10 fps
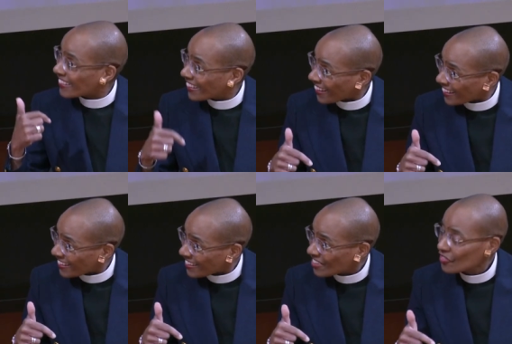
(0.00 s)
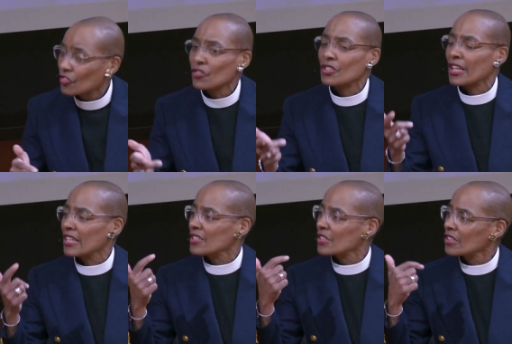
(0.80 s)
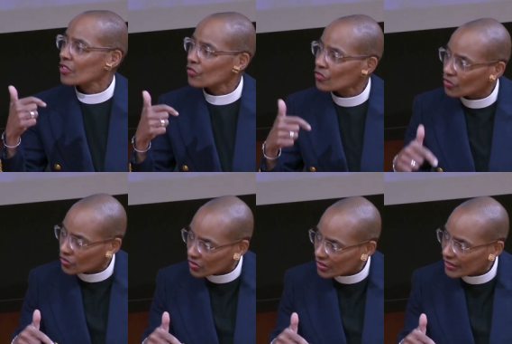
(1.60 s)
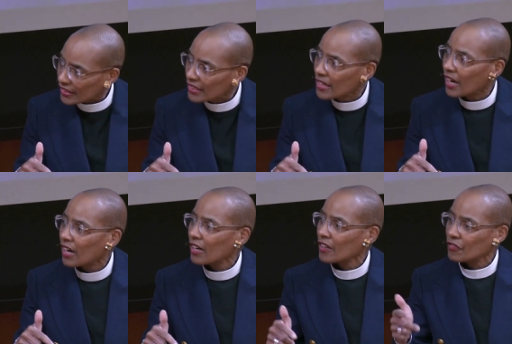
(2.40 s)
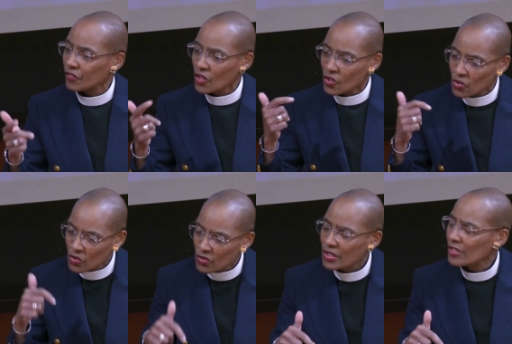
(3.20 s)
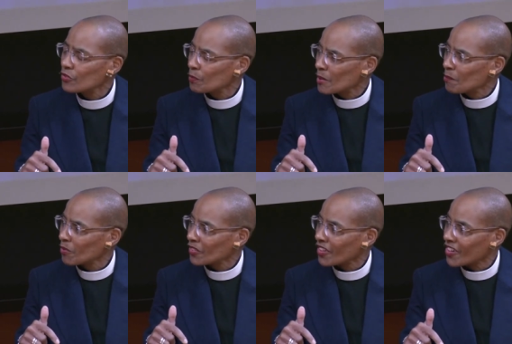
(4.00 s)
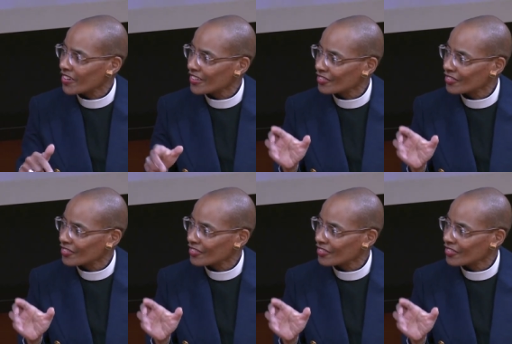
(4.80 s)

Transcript: gaze, you're changing the story of who these people are.